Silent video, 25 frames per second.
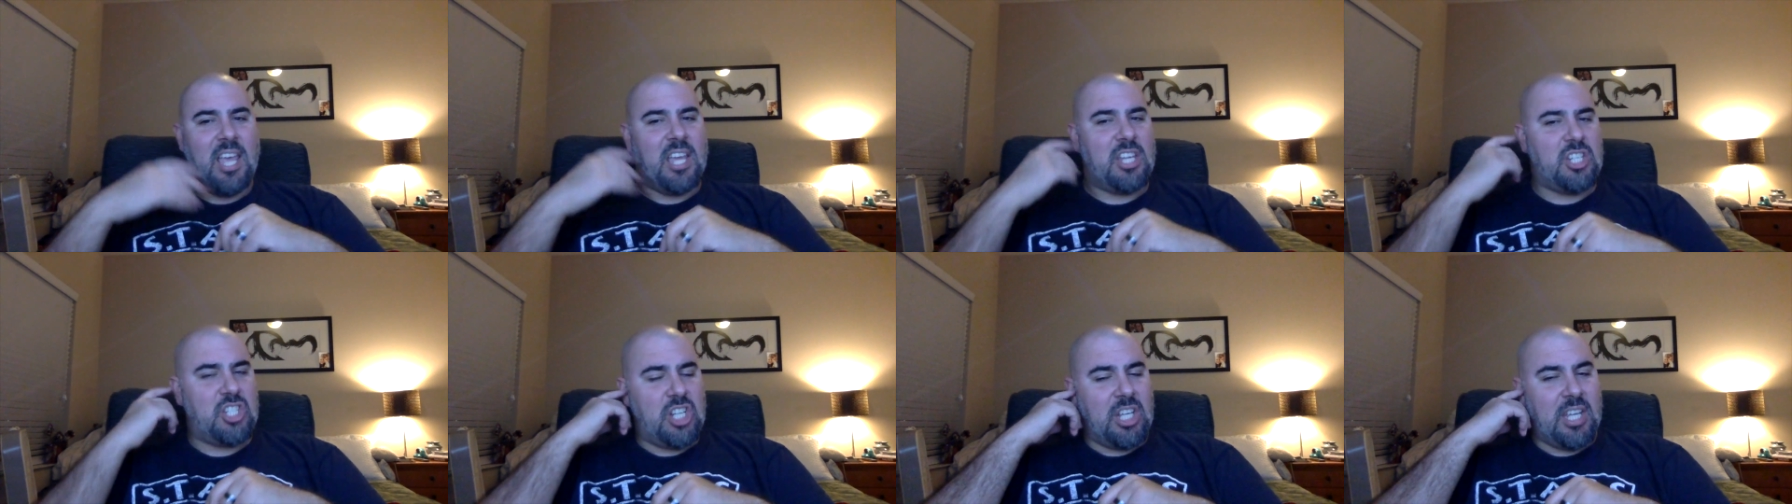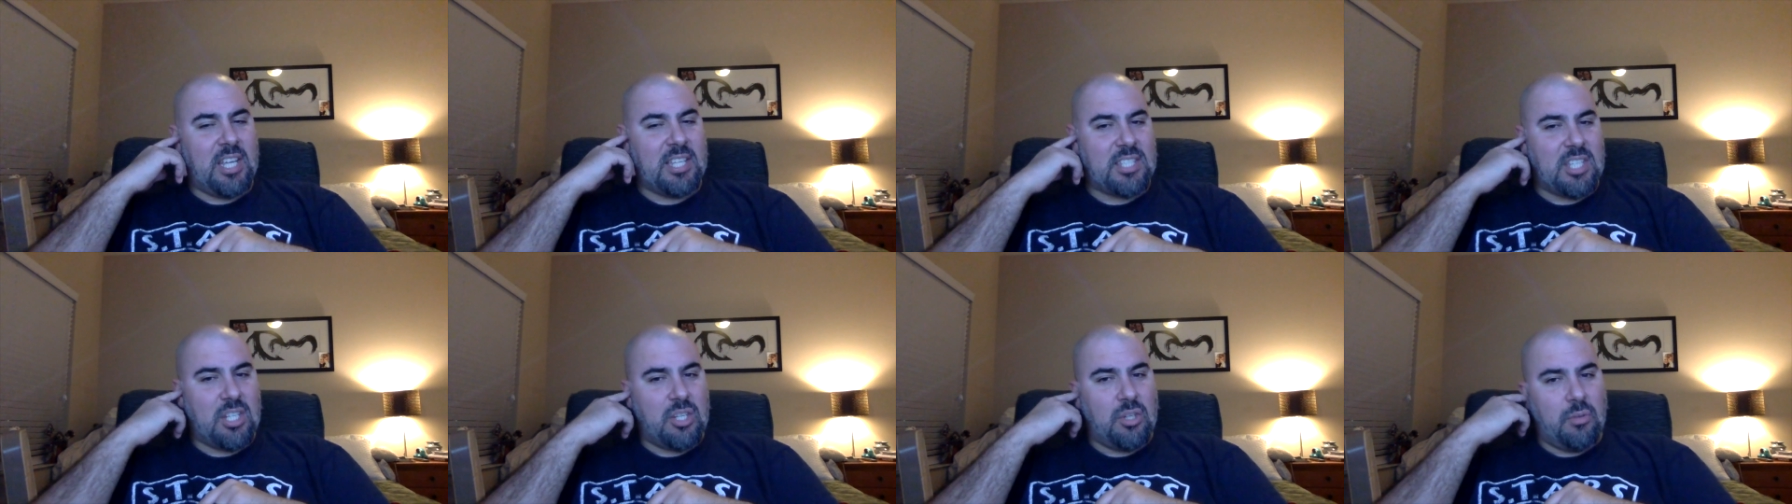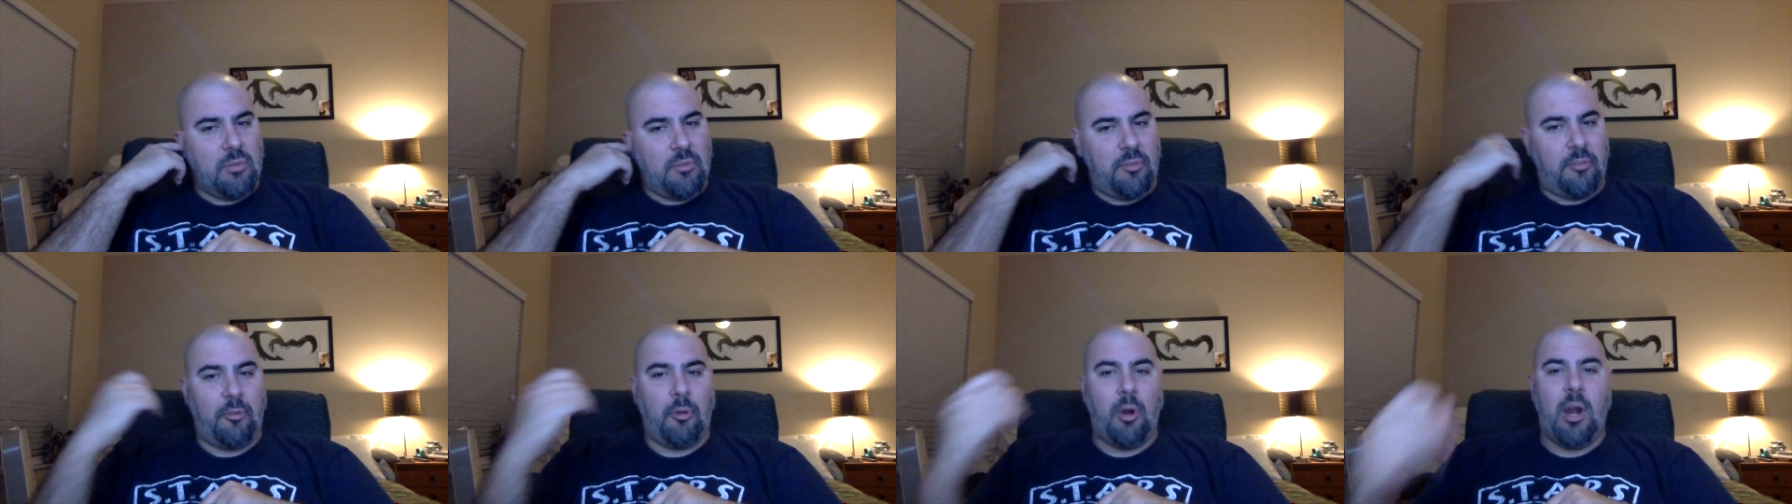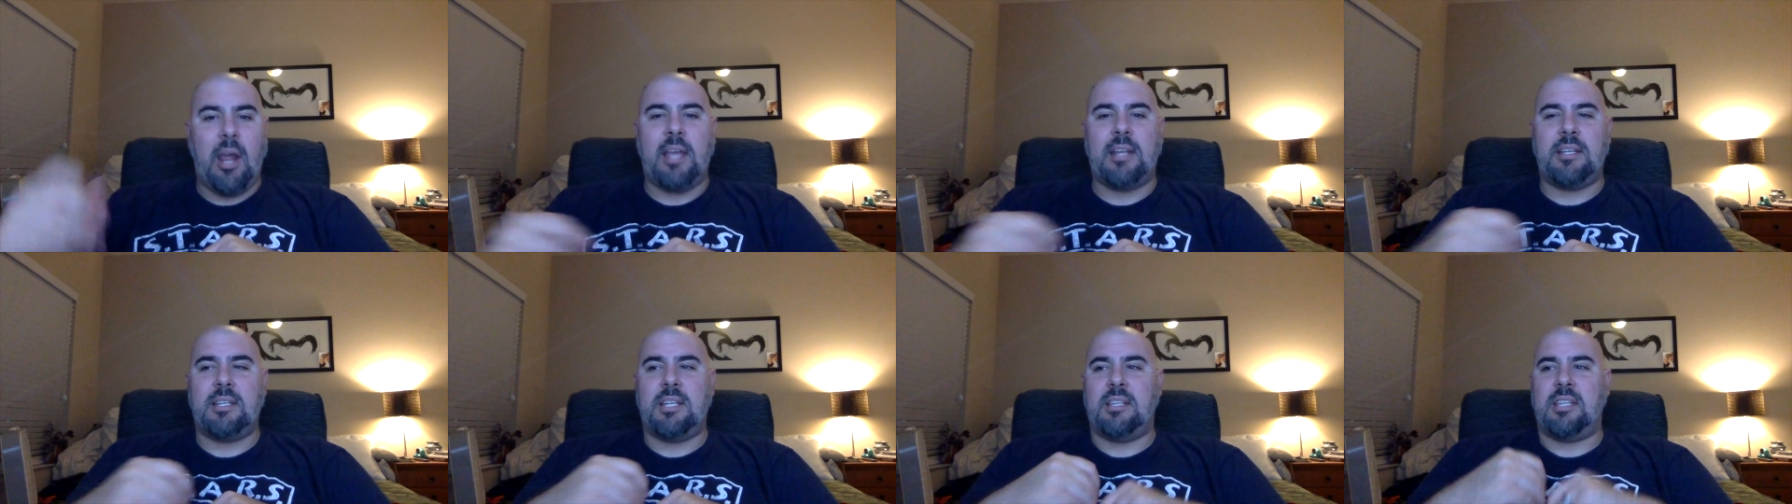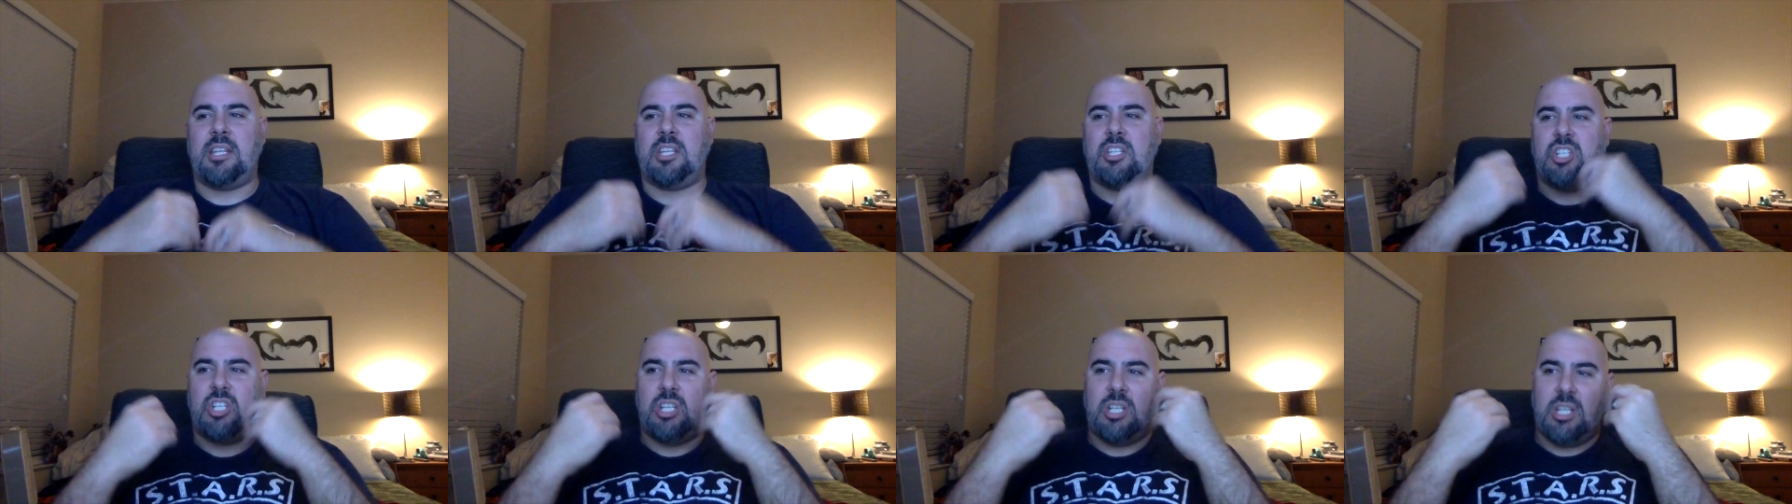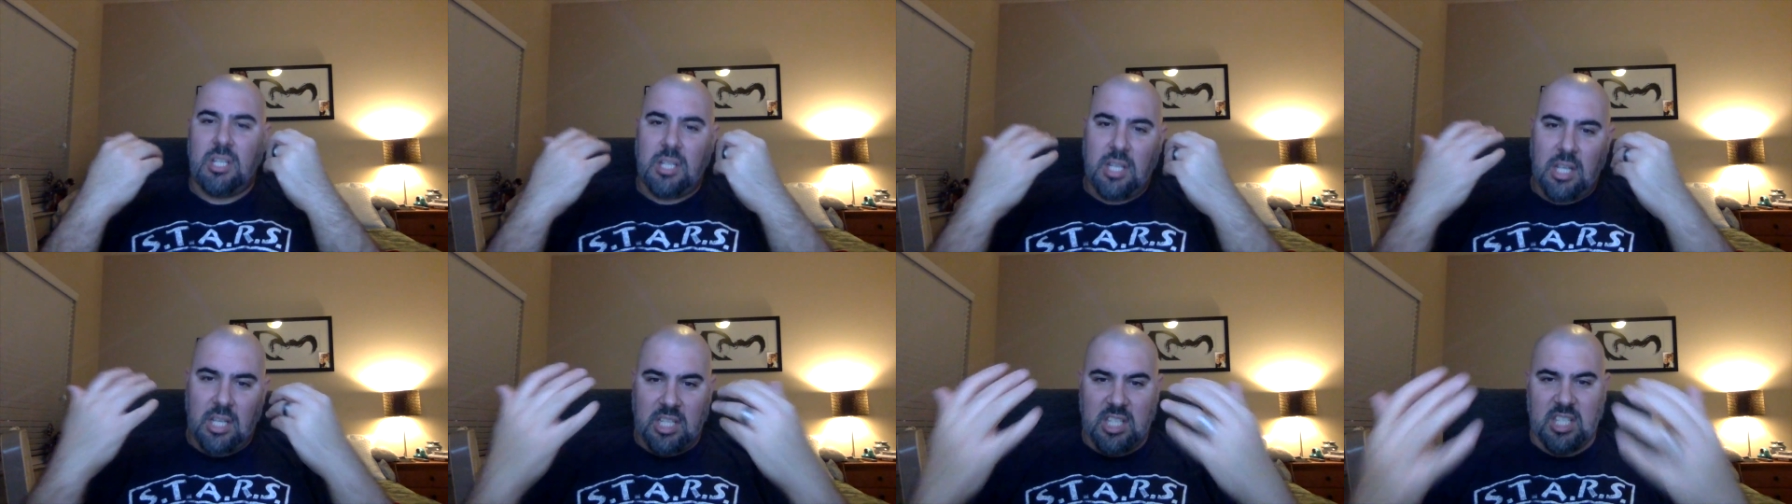and she gets a new friend that she
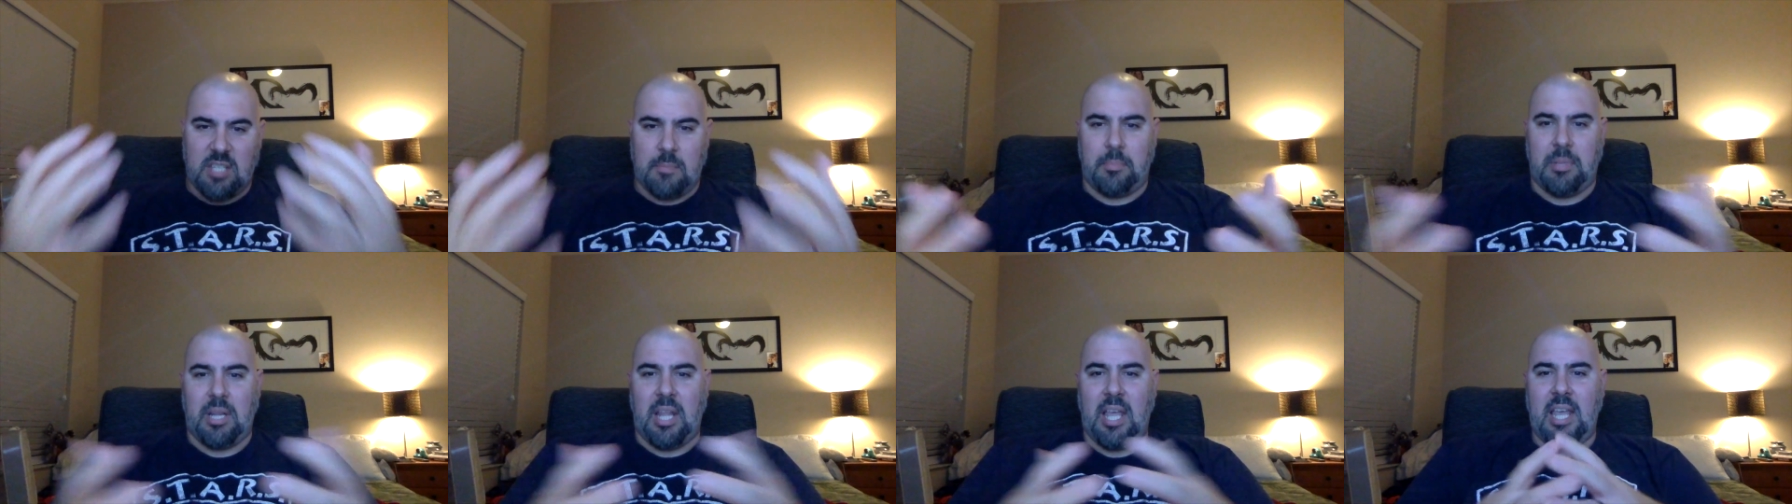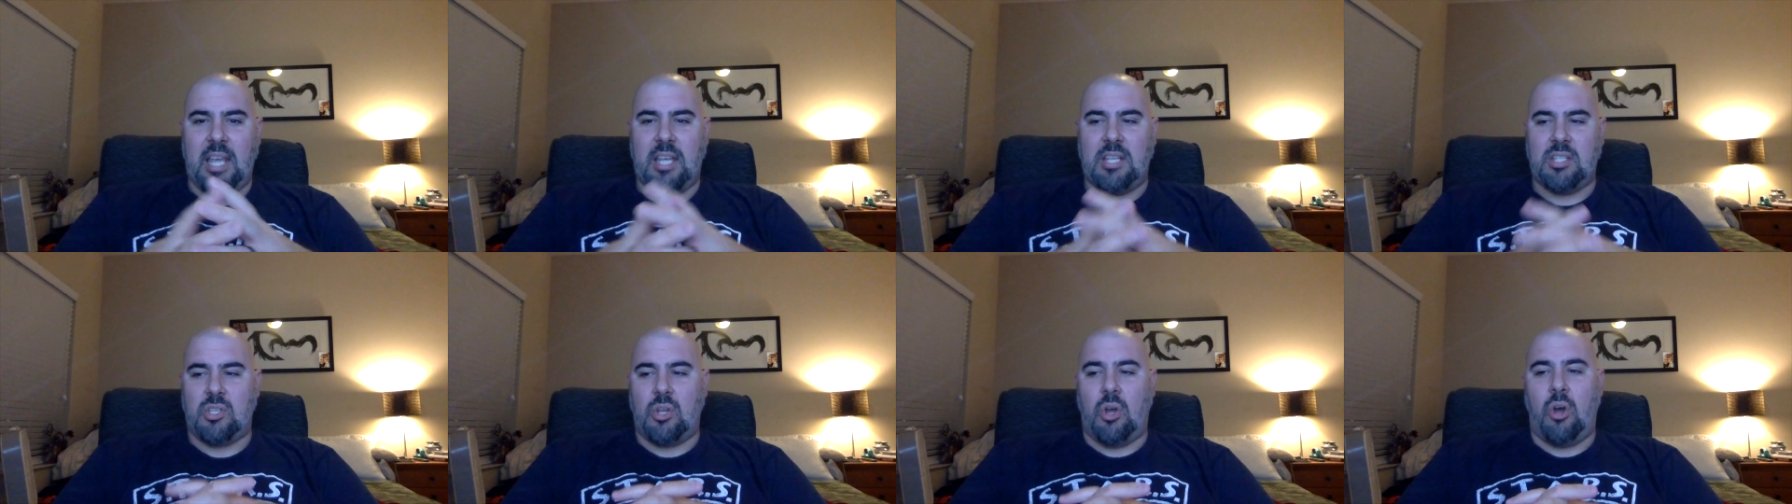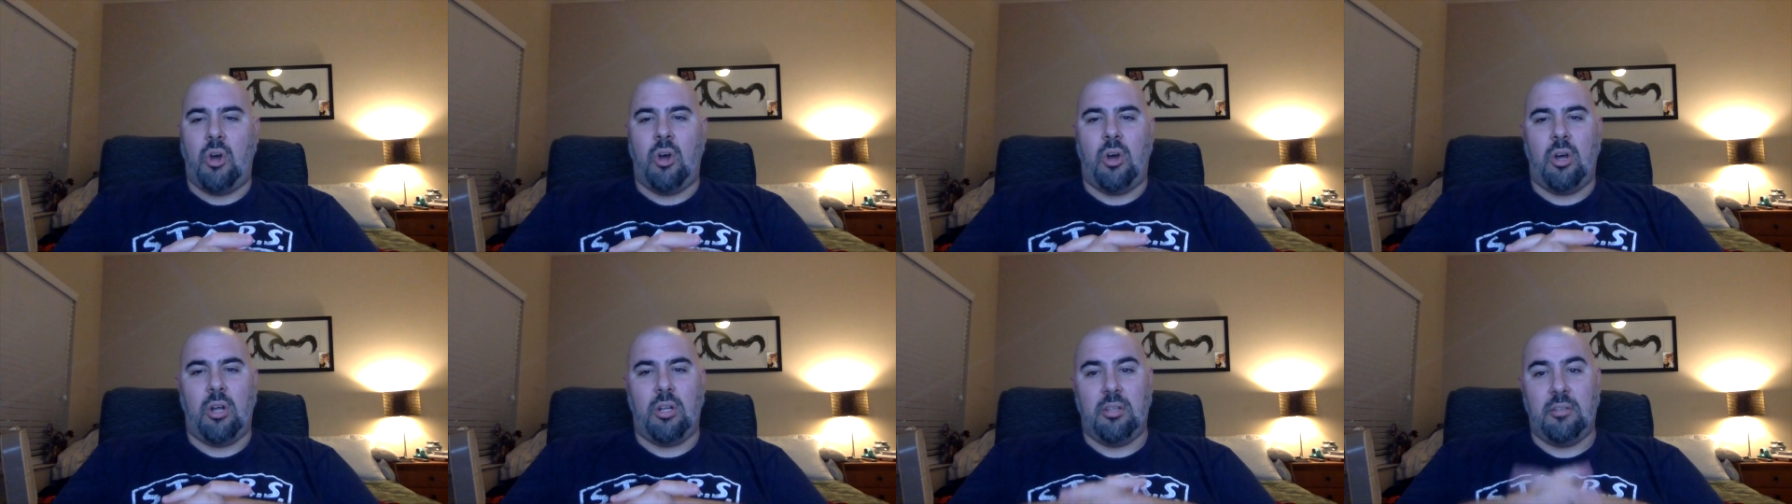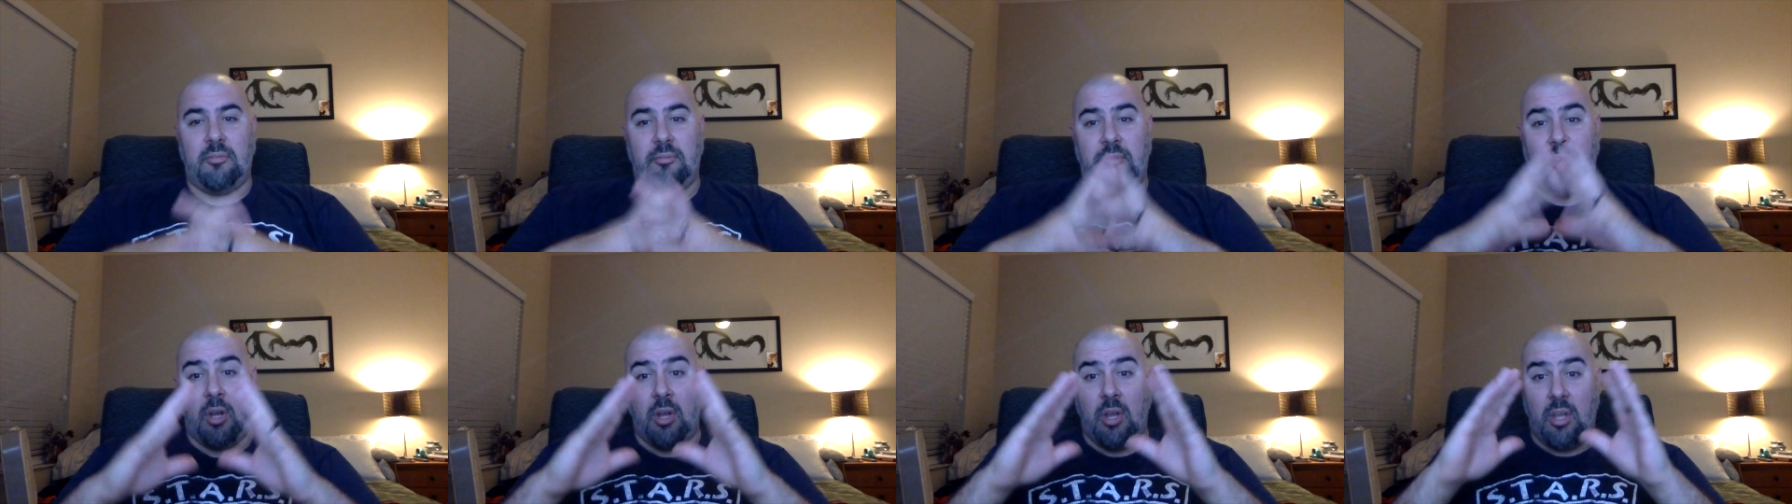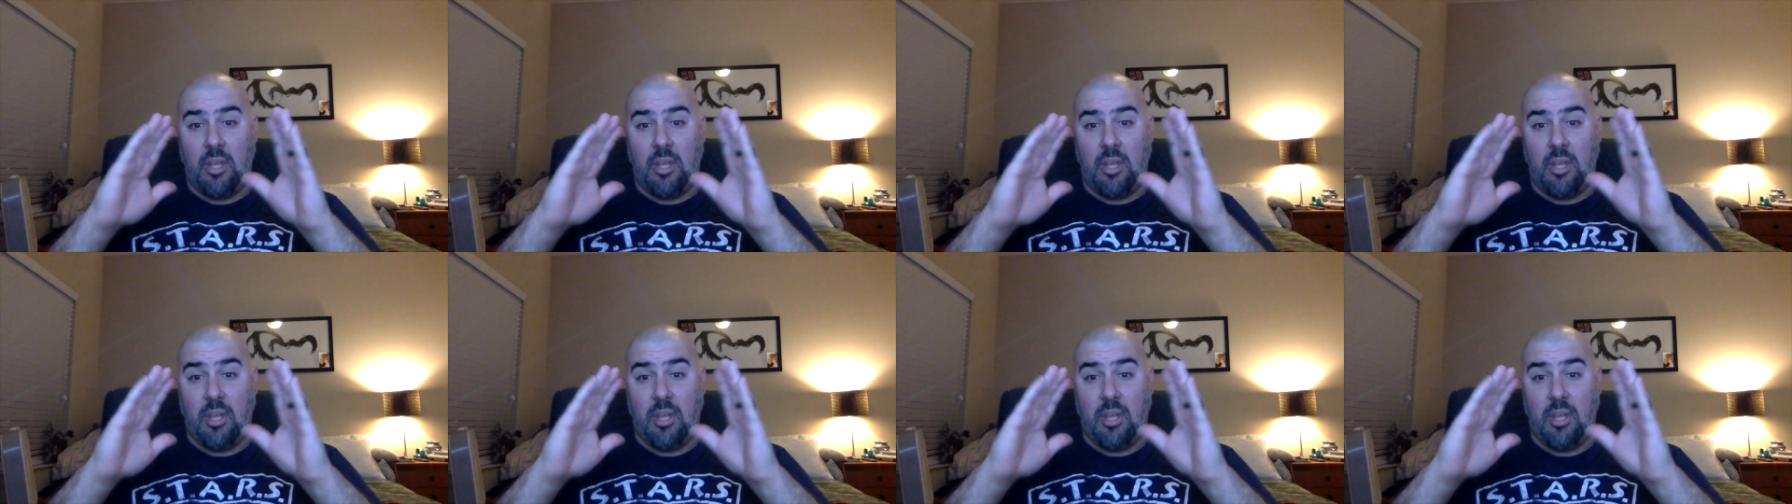explains all of